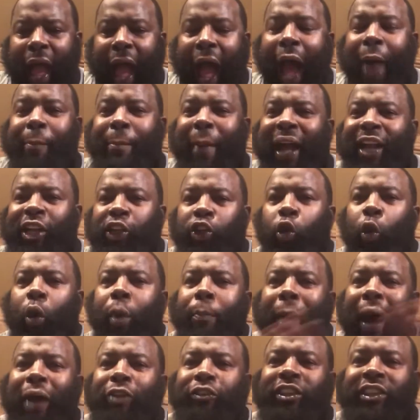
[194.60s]
I might do
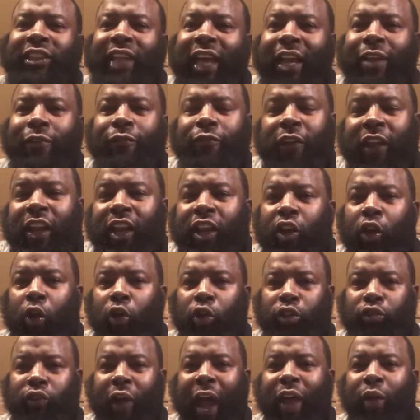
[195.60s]
about 10
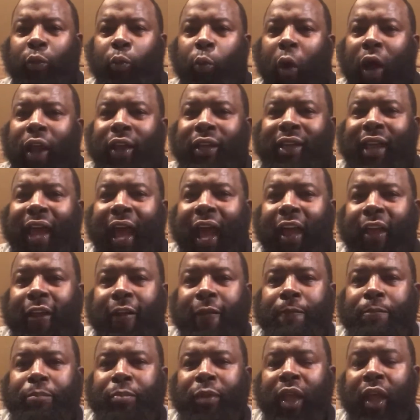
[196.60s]
videos, right, one day.
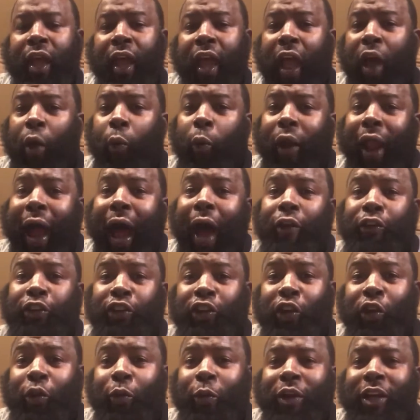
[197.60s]
And what I'll
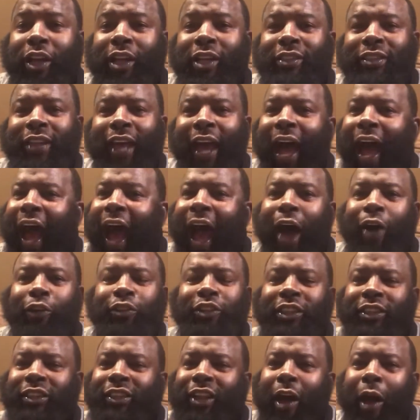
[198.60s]
do is I'll
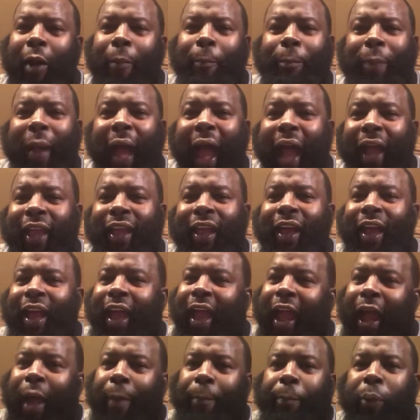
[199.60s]
just come back
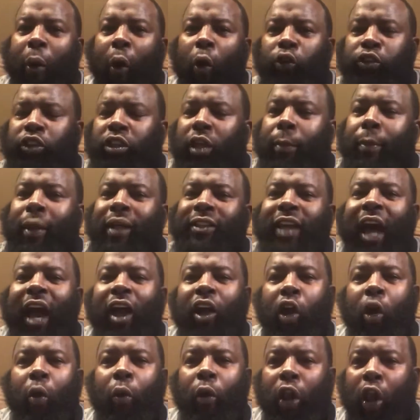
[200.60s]
and post them as I
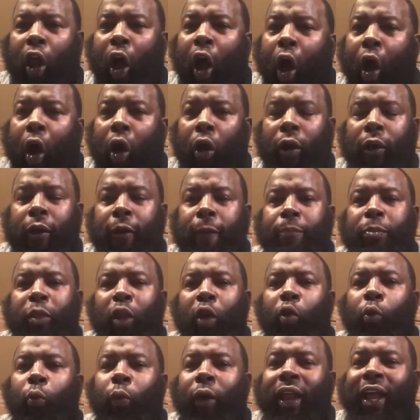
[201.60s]
go along.
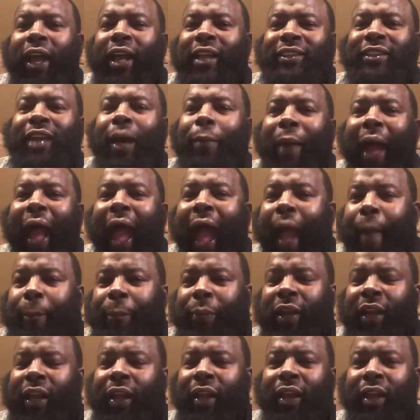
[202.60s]
What ends up
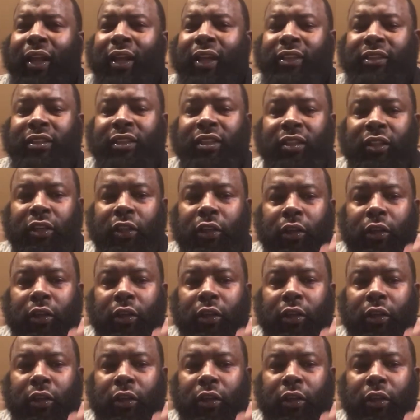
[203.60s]
happening is